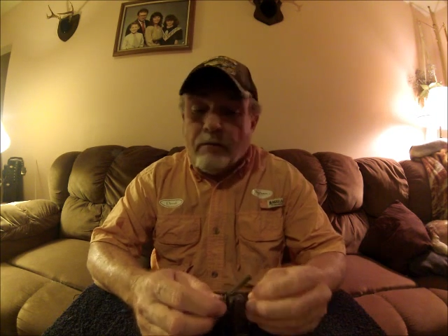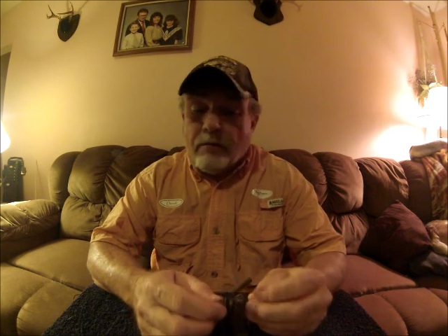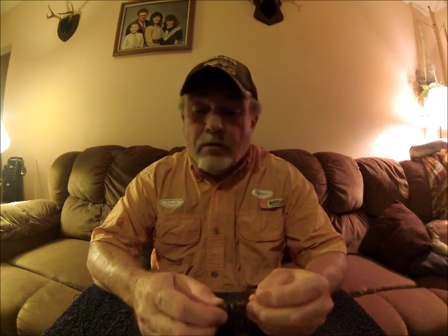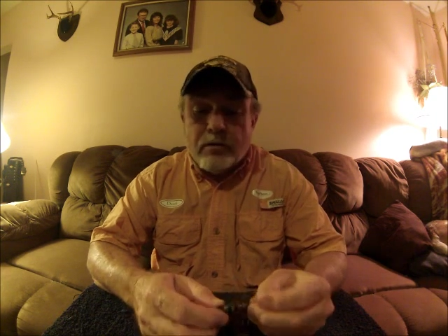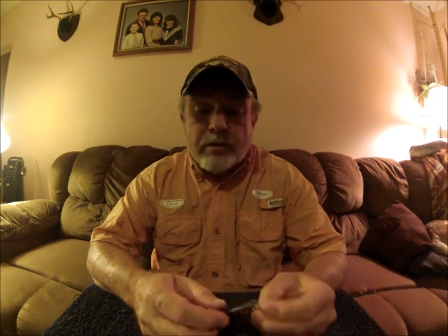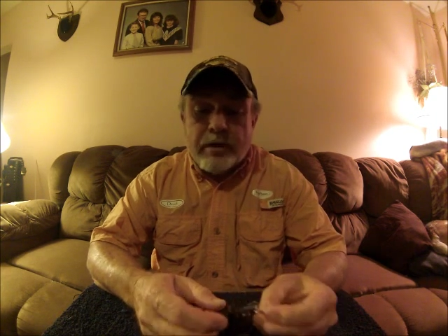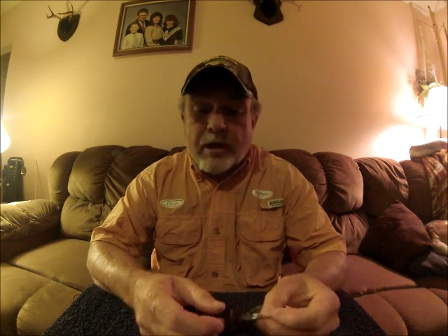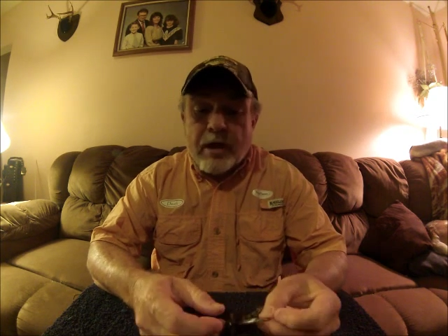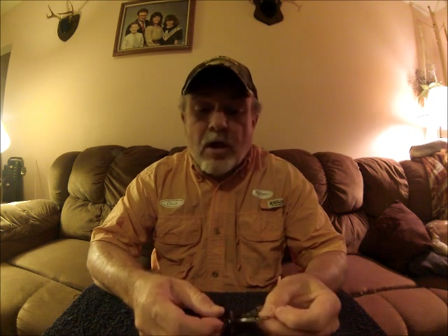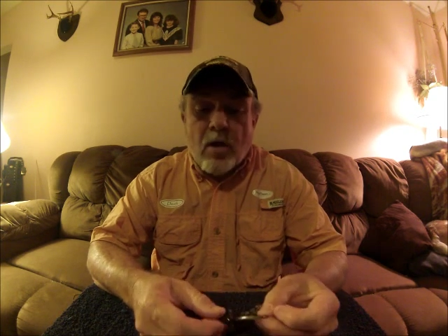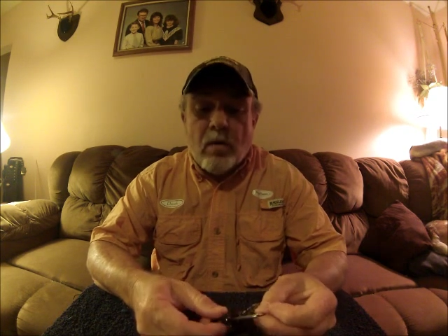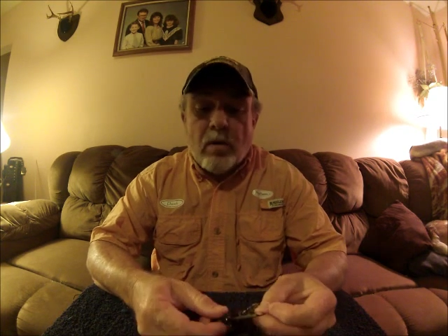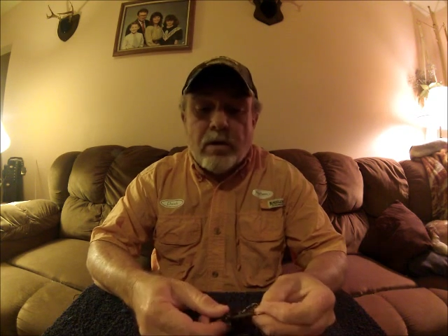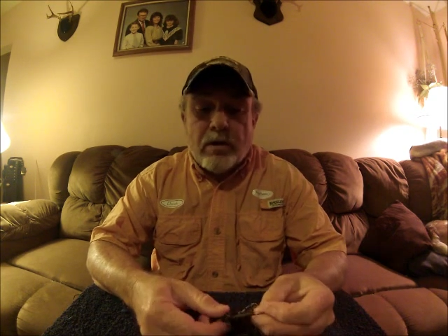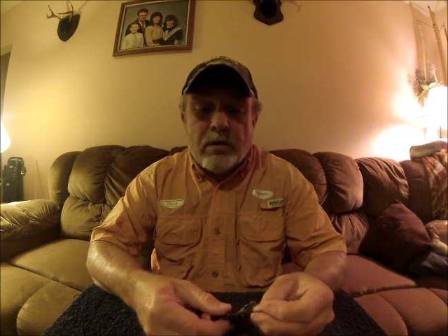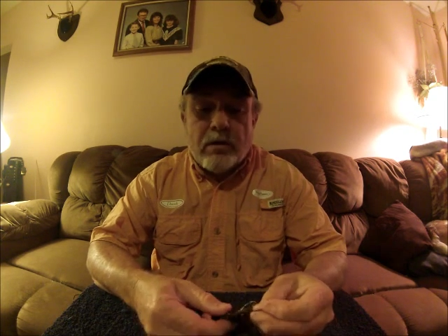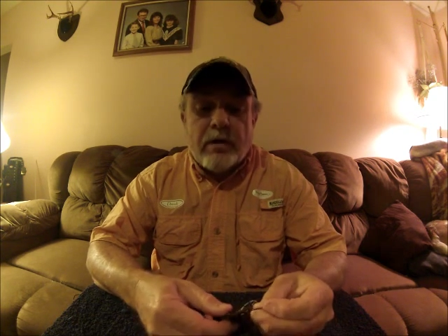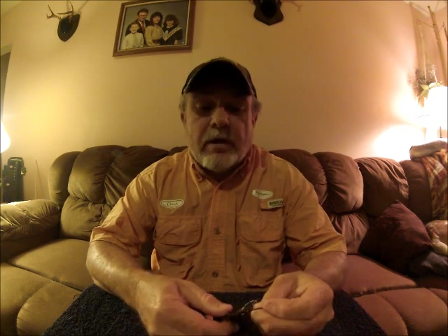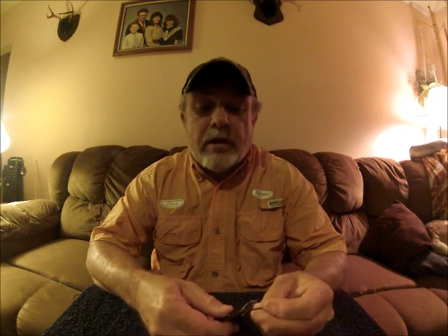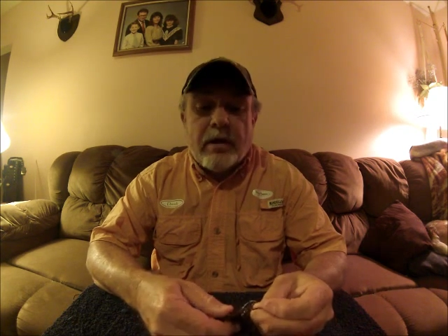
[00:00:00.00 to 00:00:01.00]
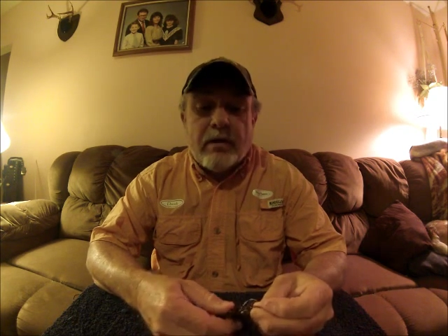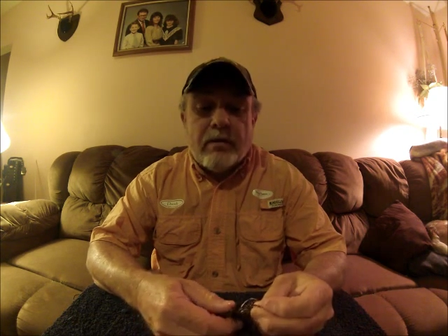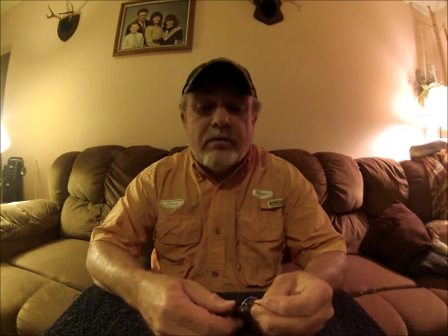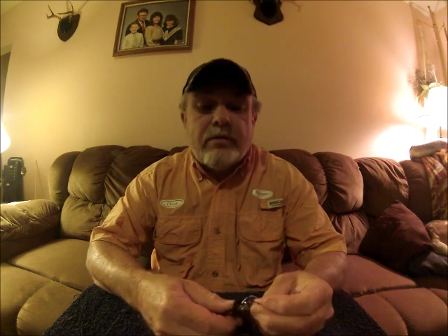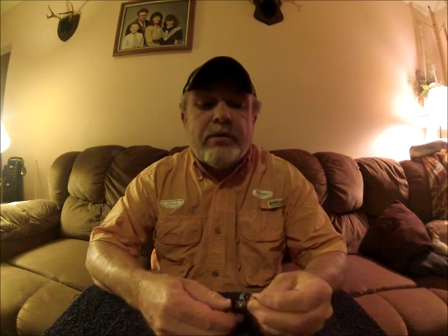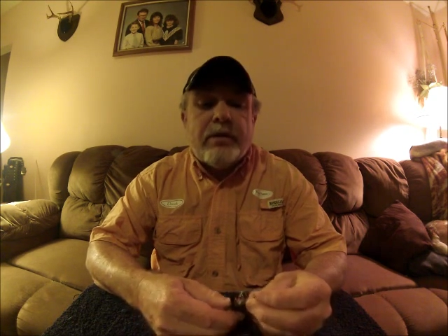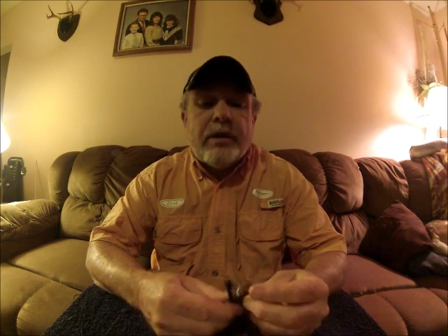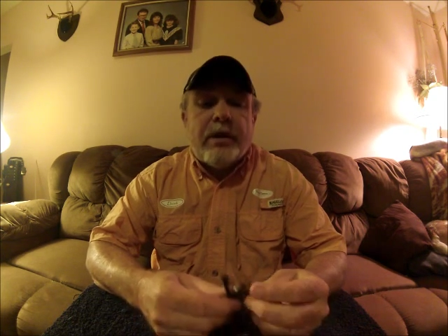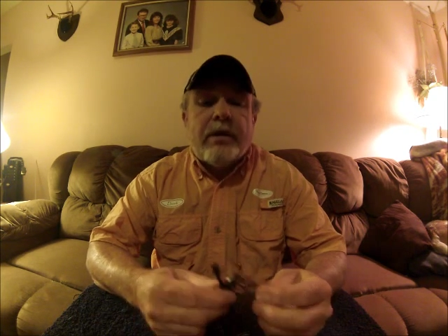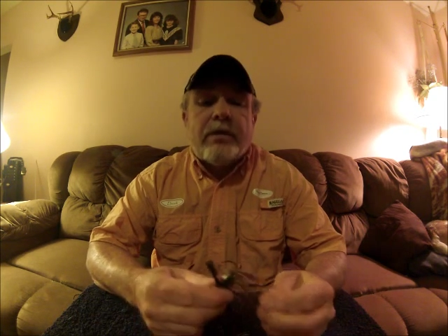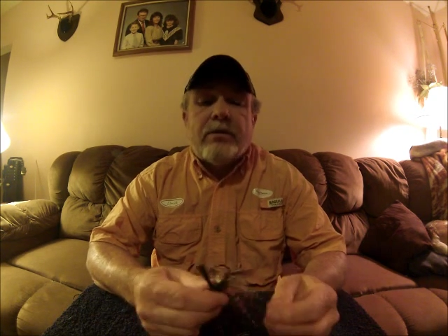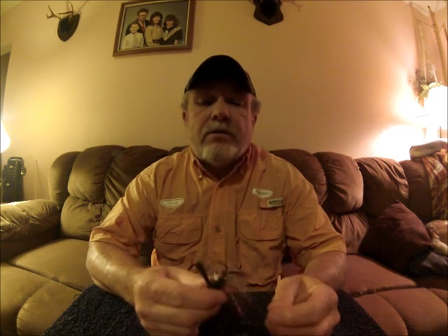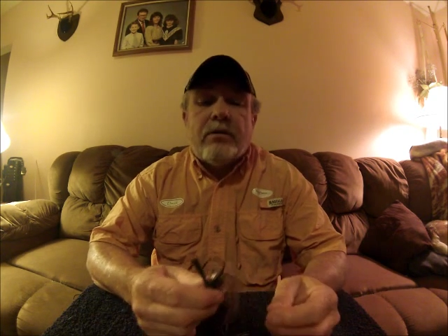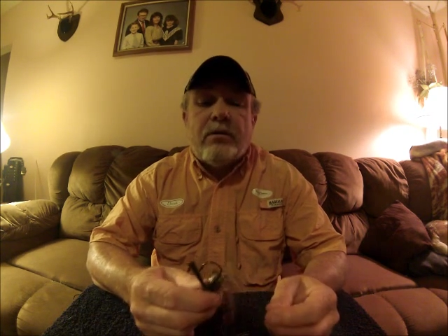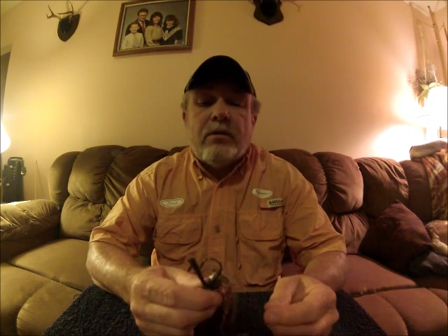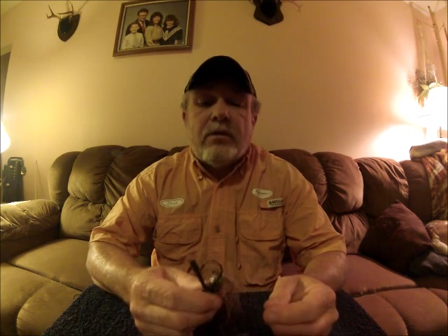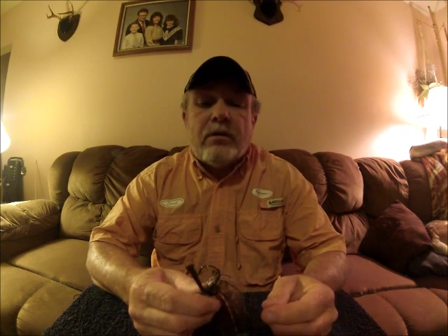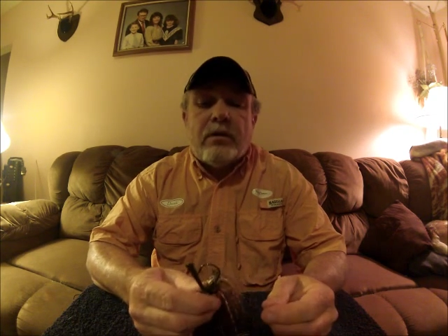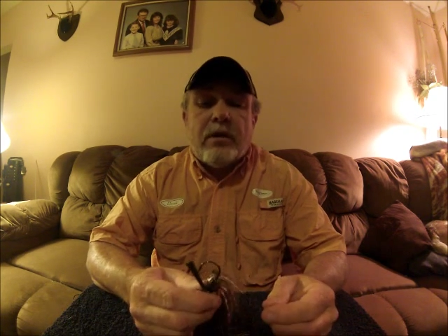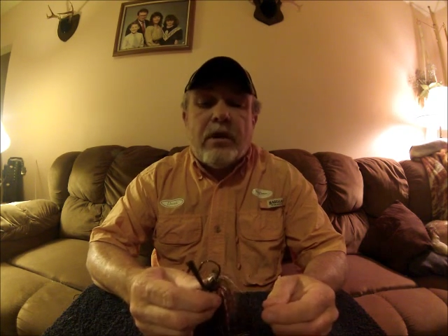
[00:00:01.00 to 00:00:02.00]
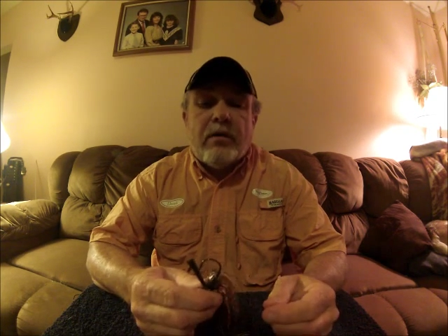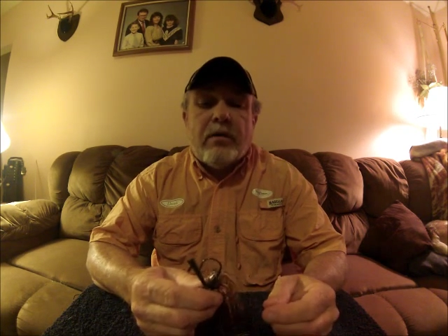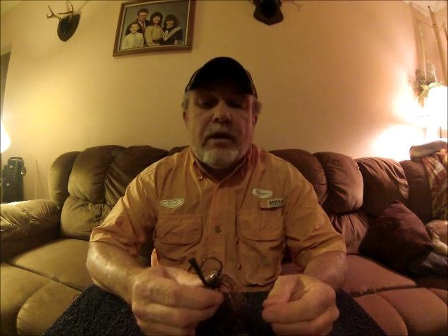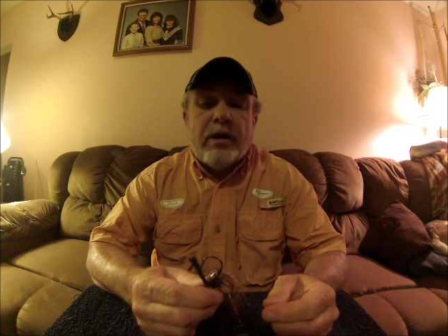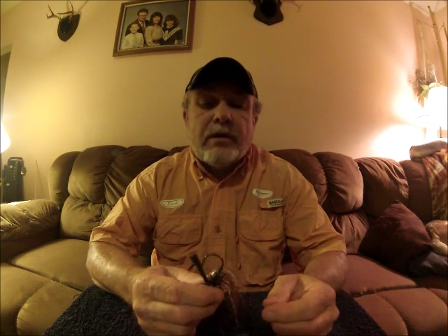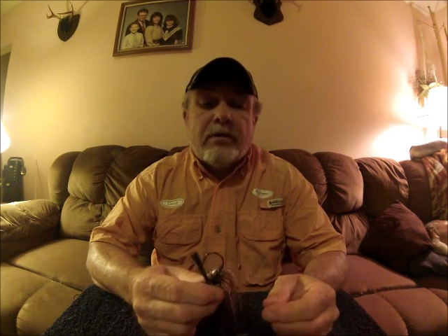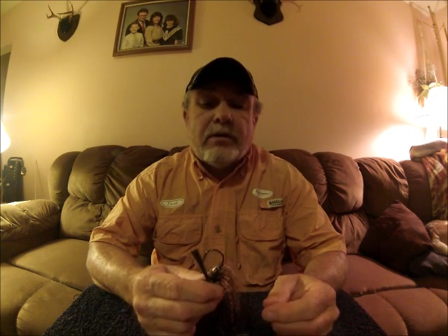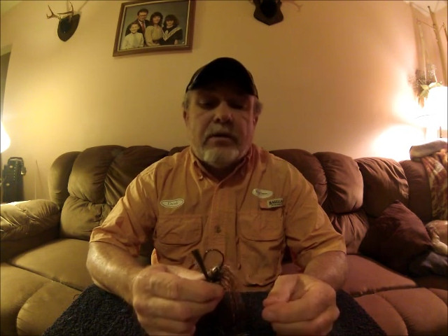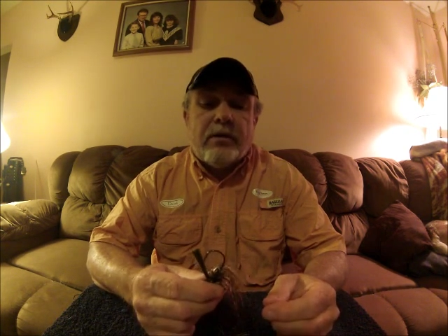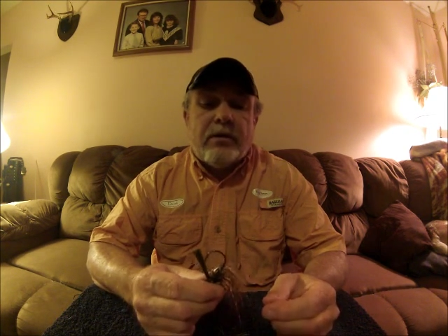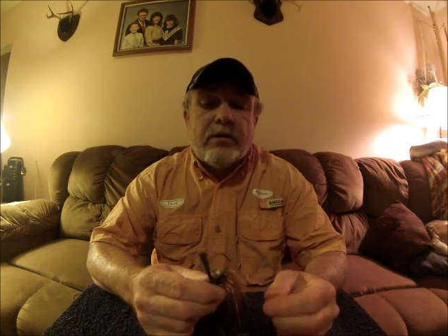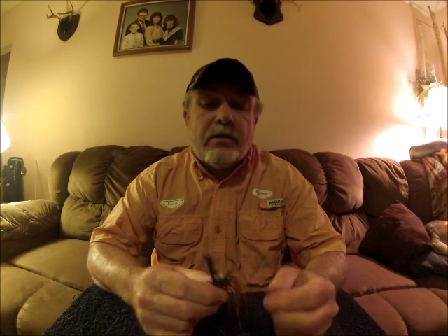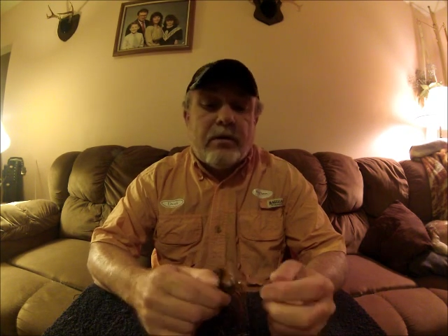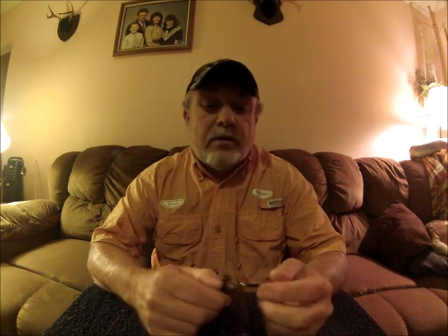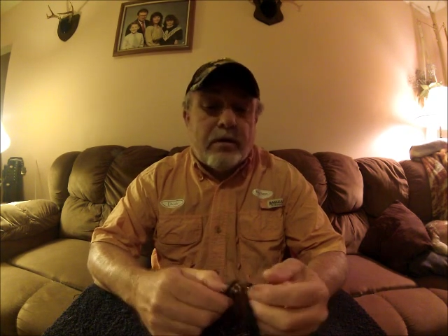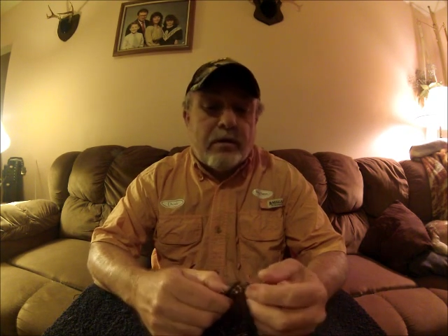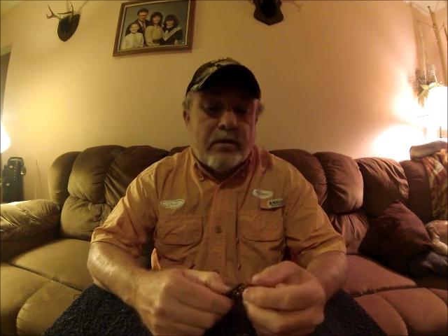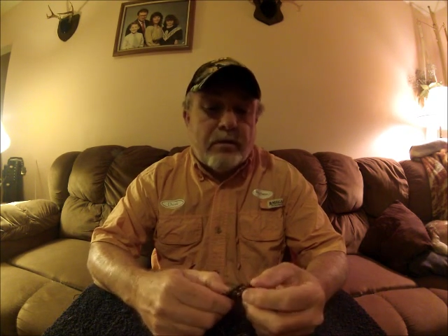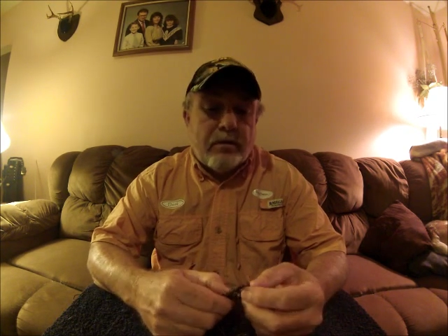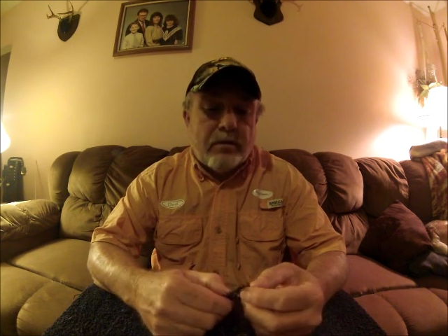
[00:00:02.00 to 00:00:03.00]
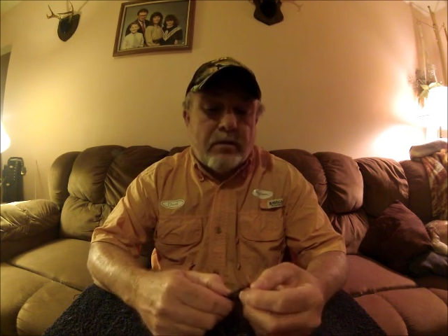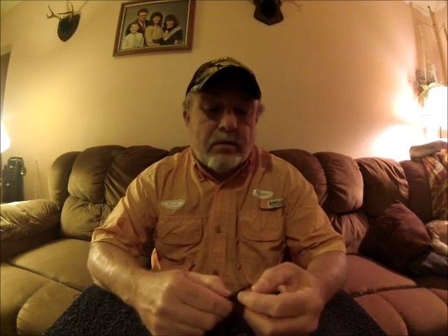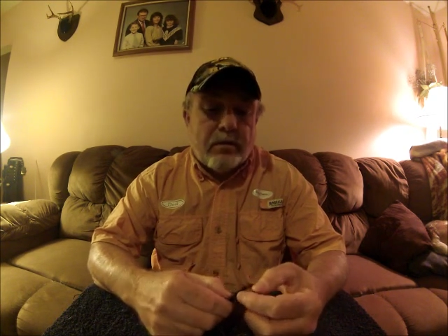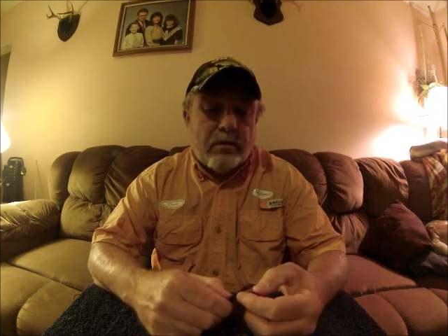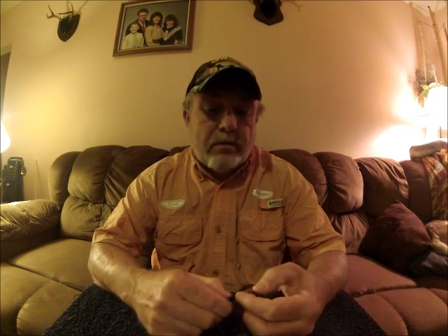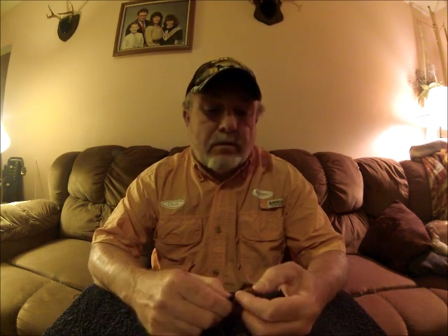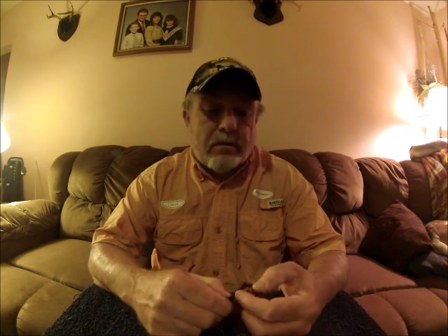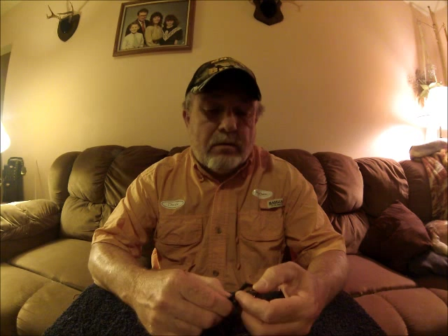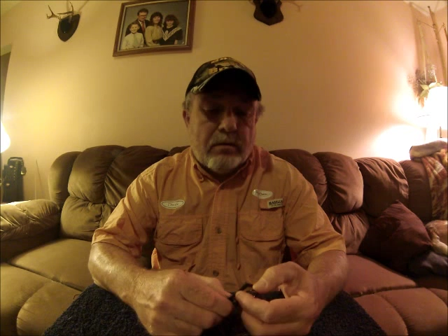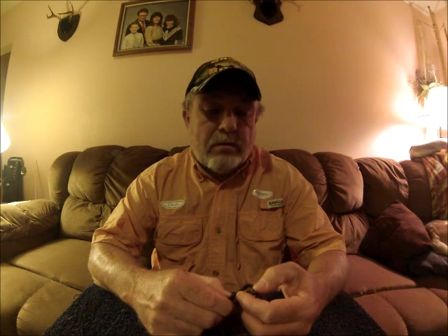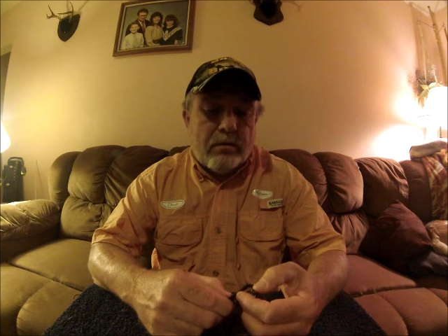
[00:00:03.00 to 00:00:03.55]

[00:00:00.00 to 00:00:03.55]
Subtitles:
First thing I always look at on a jig is the hook though, and that's a good hook.